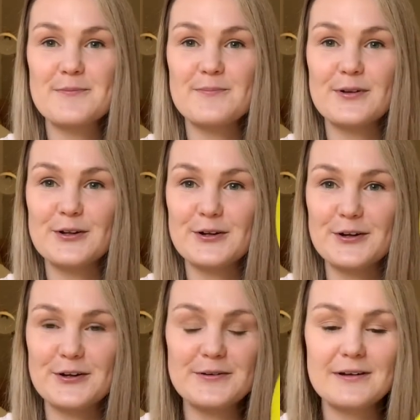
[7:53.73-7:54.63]

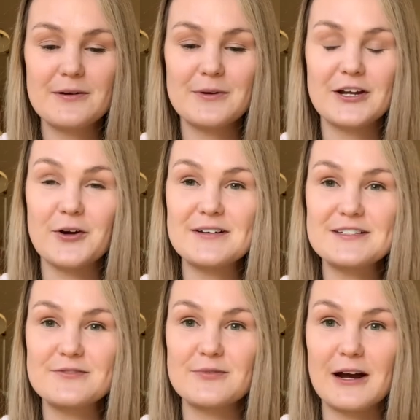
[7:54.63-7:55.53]
balloon, we're going
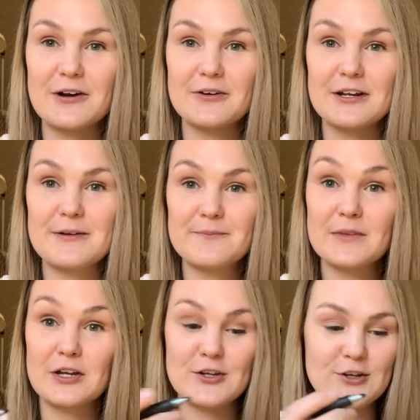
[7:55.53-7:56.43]
to write on it,
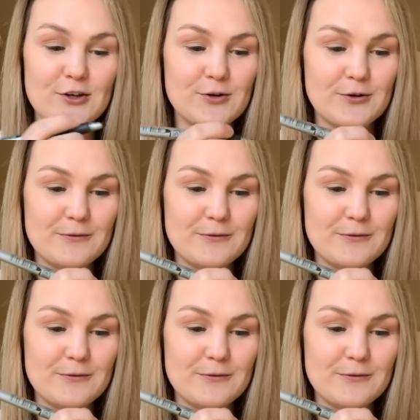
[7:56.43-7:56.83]
U